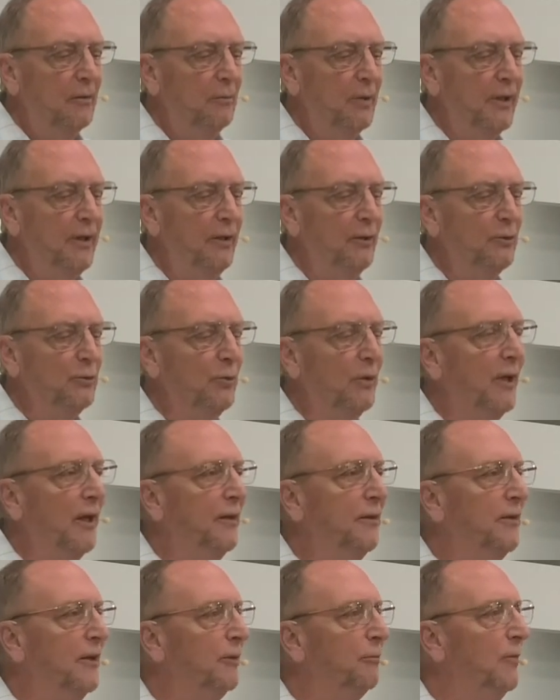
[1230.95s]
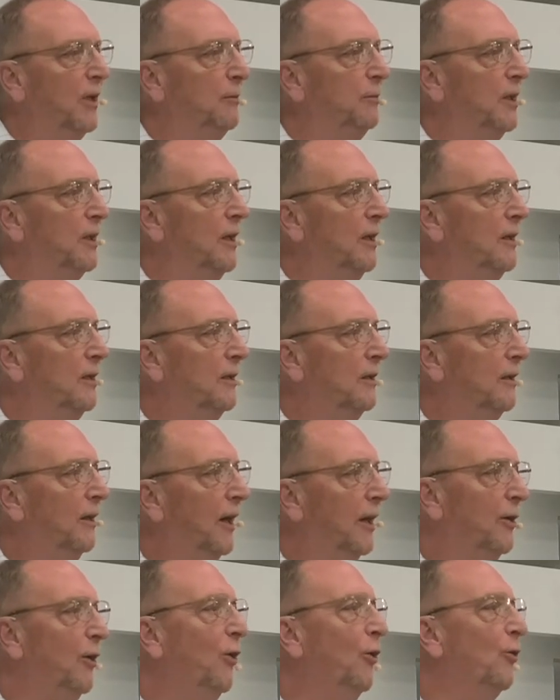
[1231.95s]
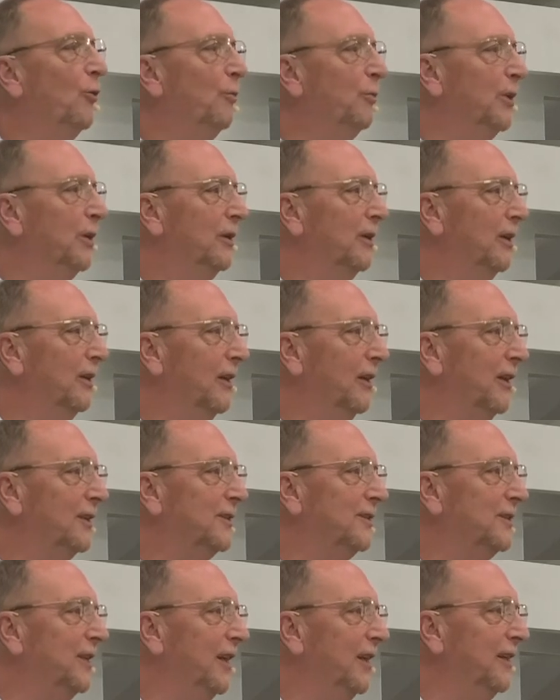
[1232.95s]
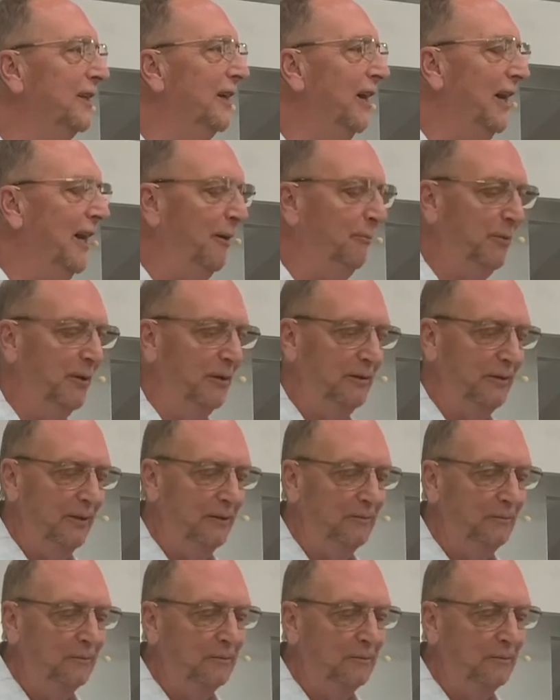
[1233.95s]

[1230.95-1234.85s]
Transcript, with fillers: But here's what I think maybe, I hope, let's say, happened.